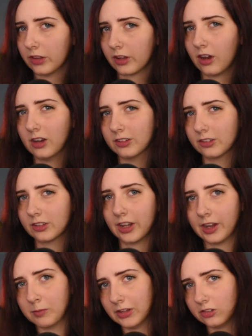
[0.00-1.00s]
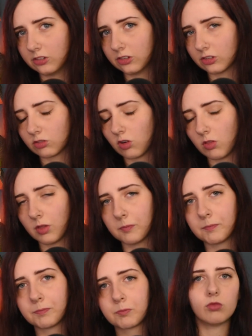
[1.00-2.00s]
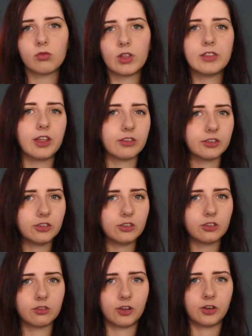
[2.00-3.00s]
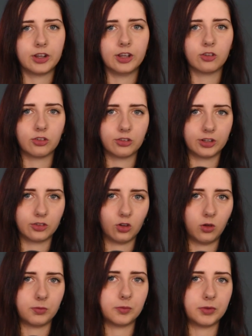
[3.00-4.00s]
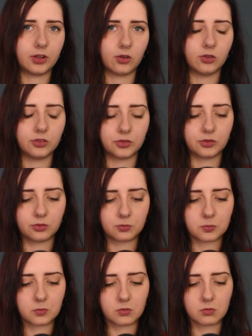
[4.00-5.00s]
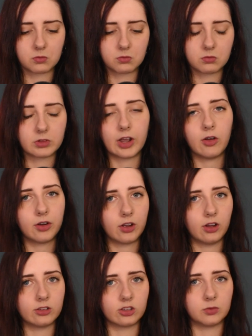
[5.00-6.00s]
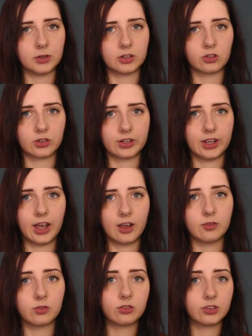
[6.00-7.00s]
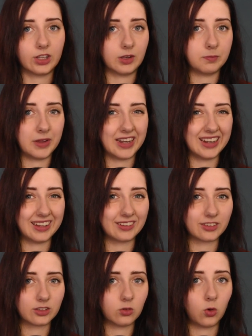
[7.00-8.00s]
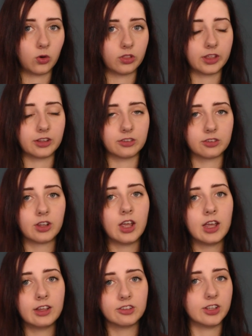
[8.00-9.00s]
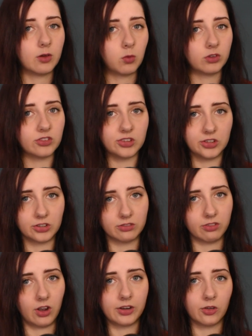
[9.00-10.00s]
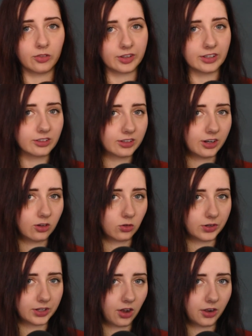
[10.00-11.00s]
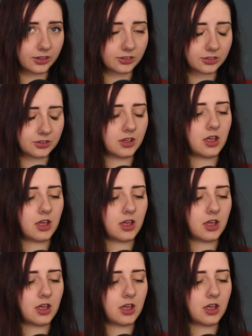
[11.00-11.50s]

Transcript: the cards and gain messages from them? Now this is a very interesting topic because tarot cards especially have set meanings, or at least set ones that you can find on the internet or in guides.